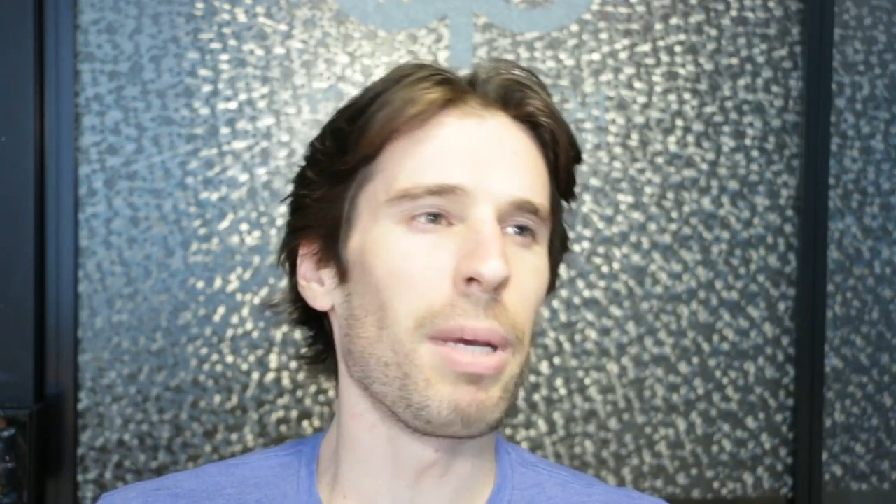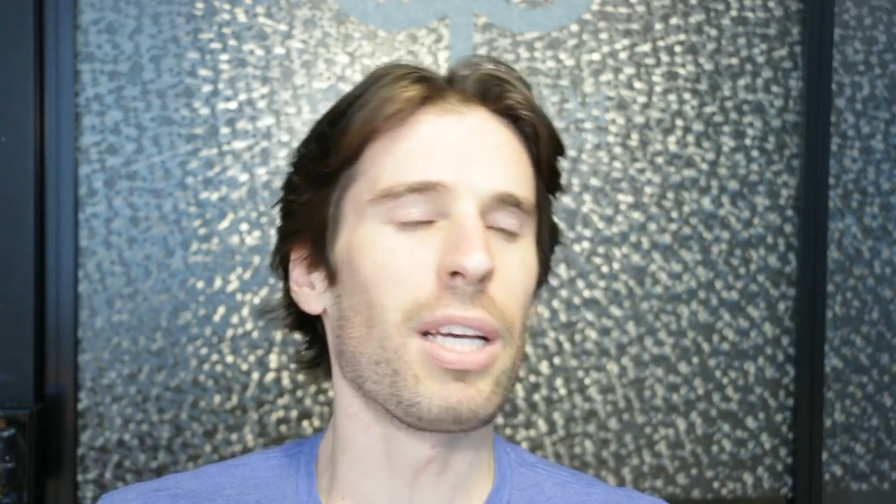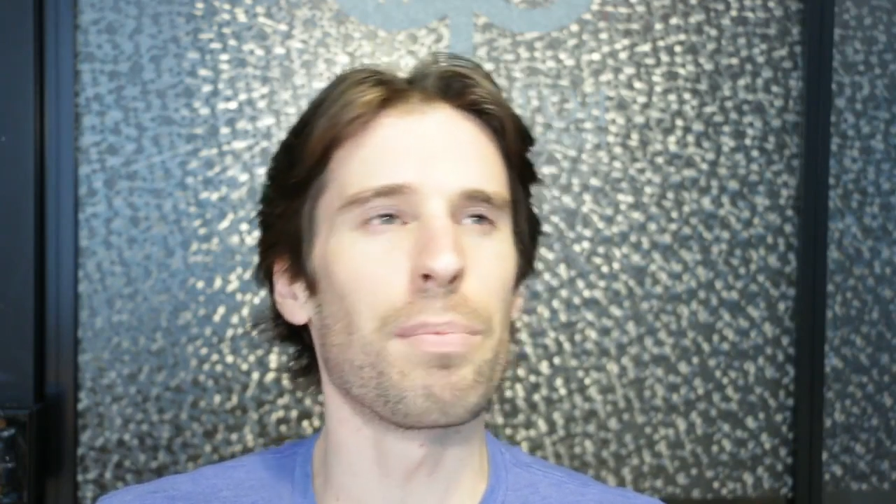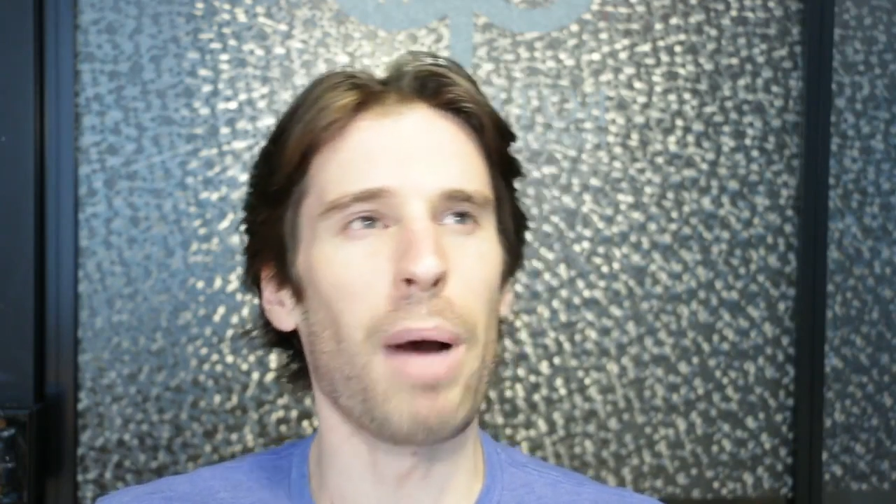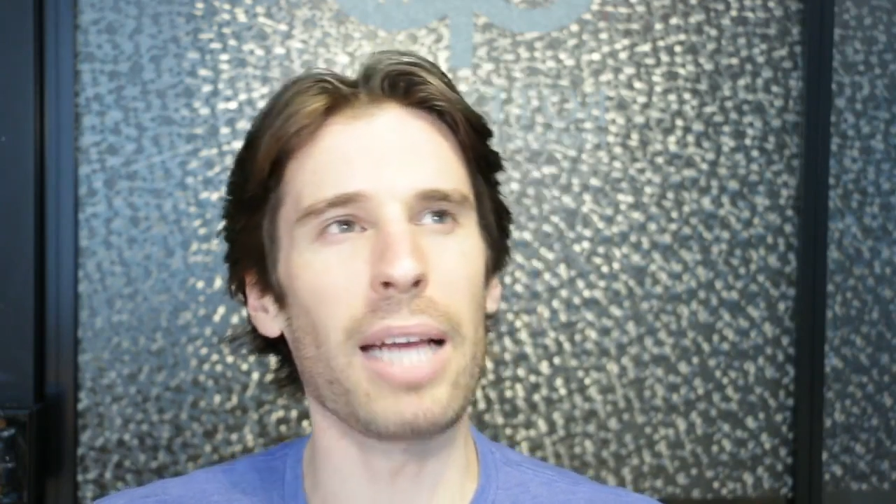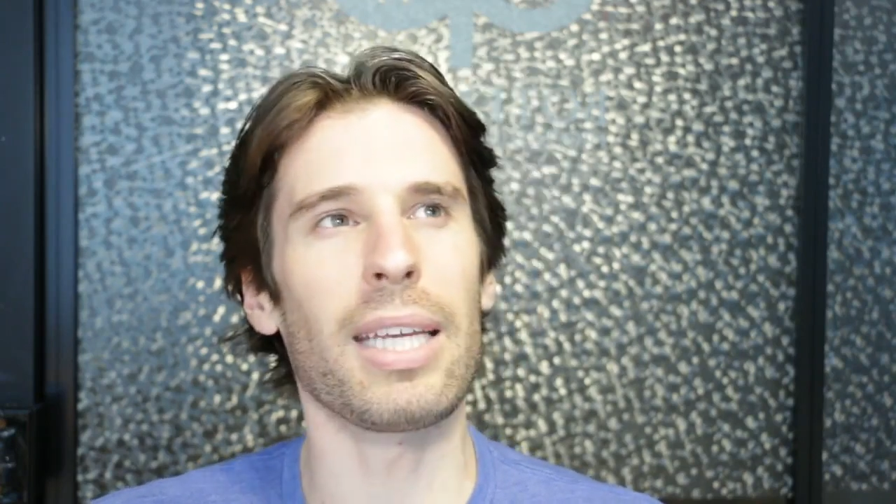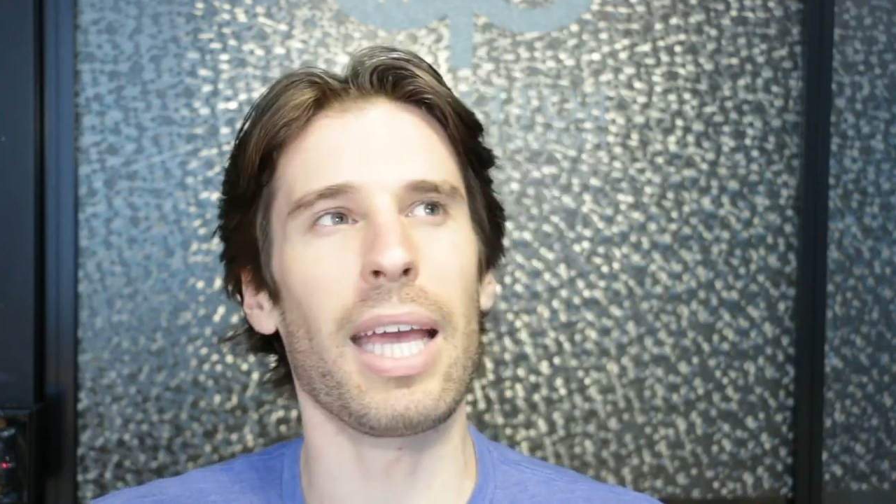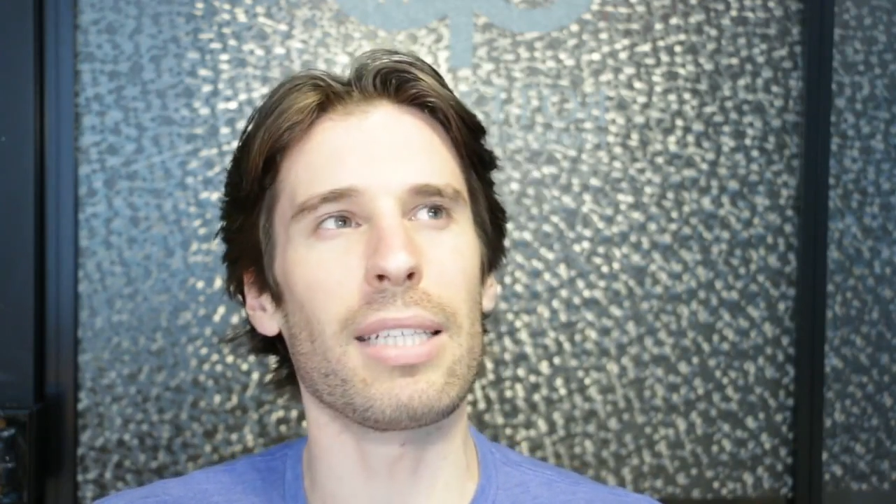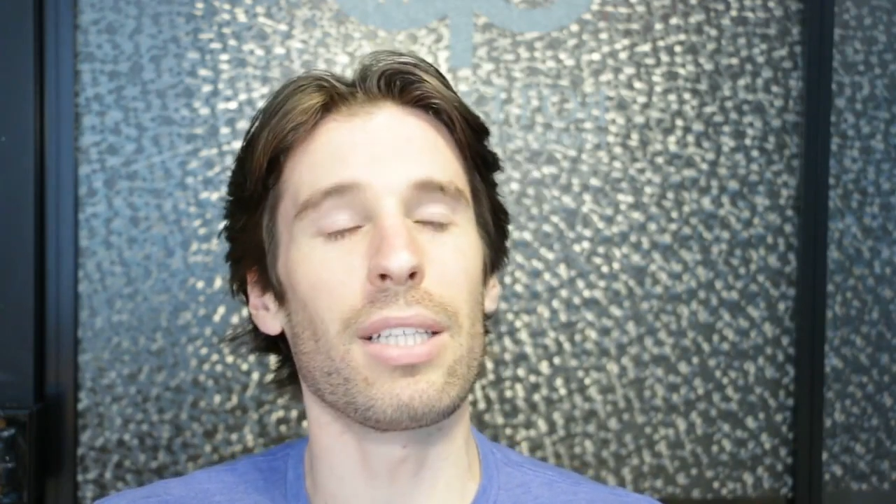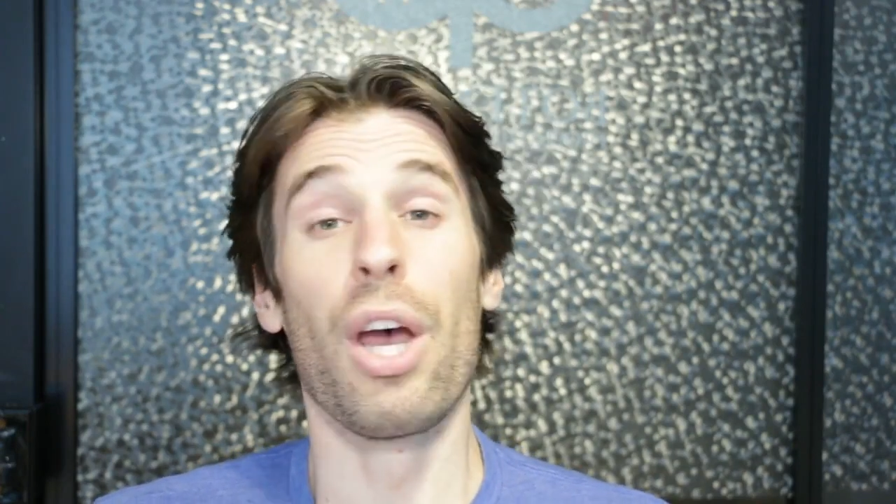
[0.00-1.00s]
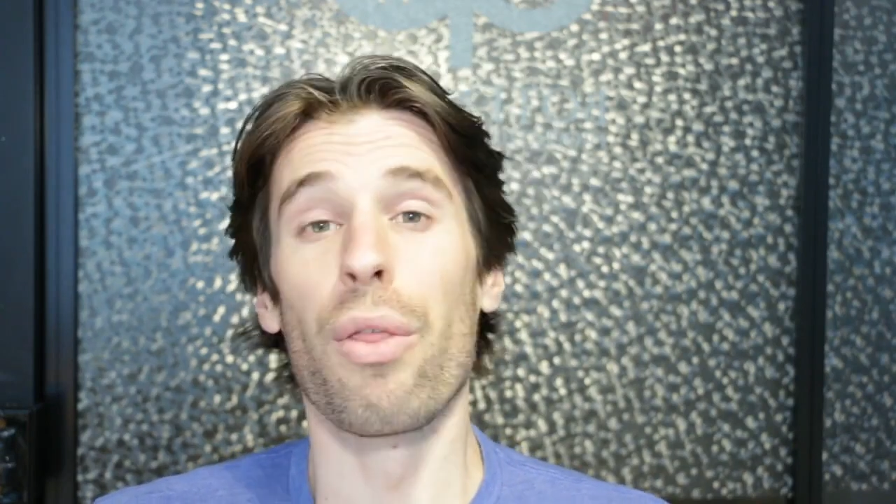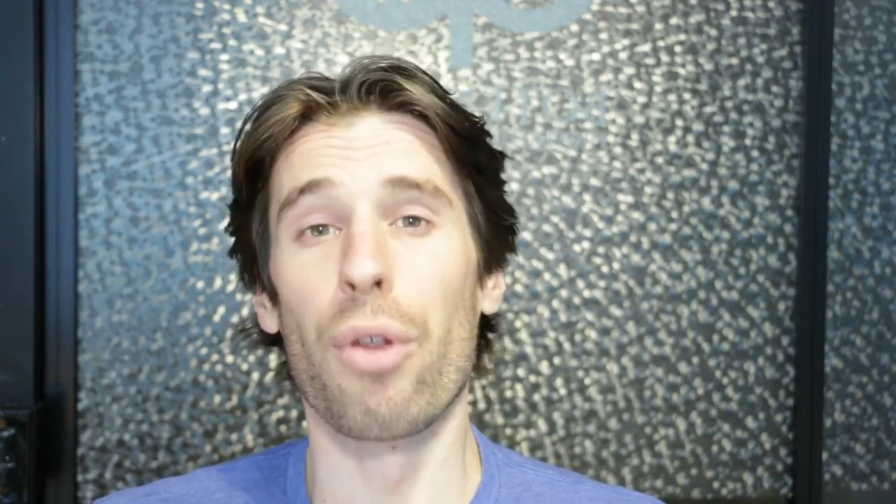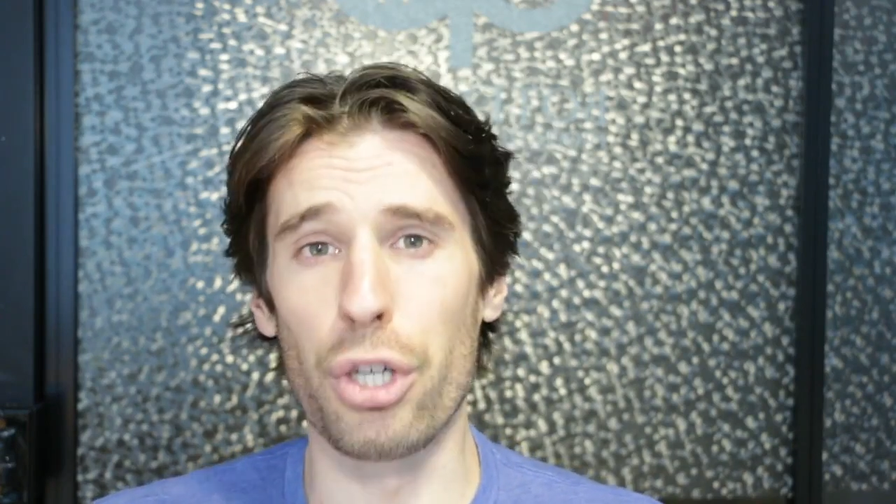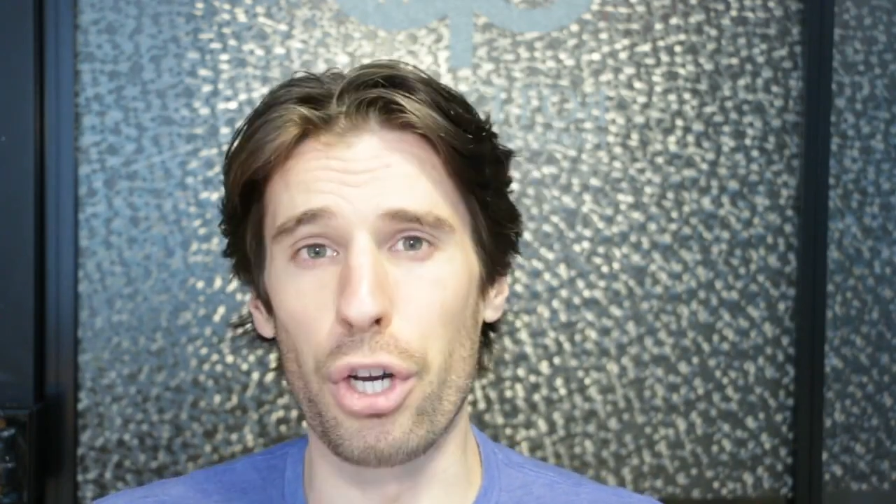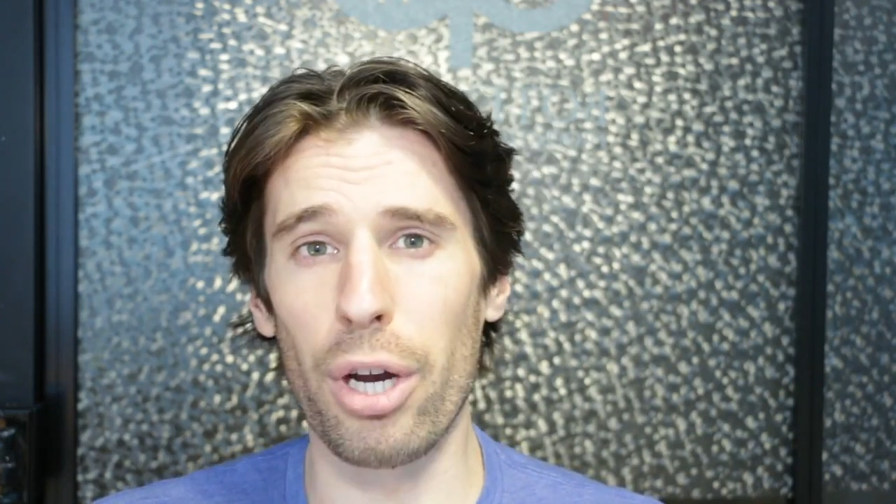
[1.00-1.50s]
Because podcasts,
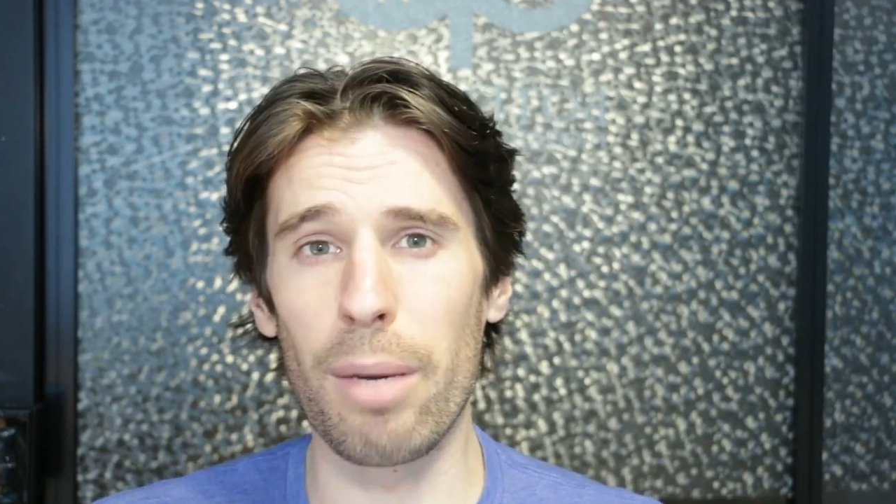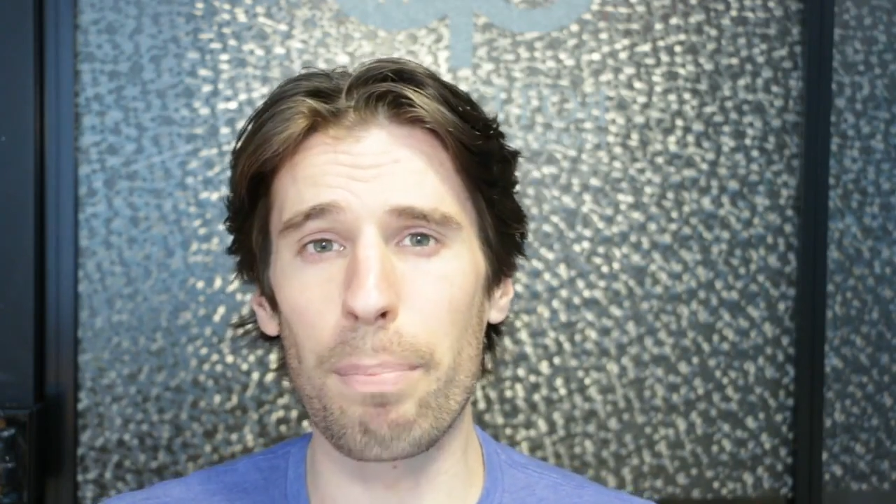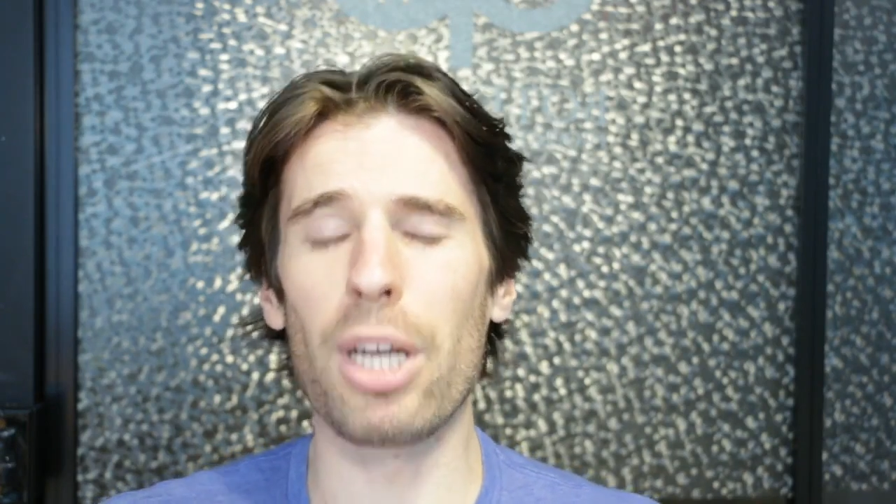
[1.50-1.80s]
they're good,